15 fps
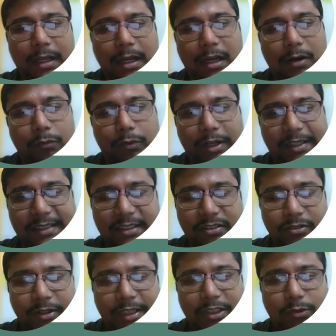What is a
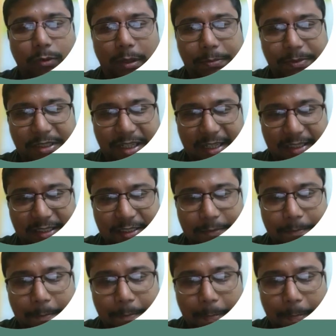3 swabs test?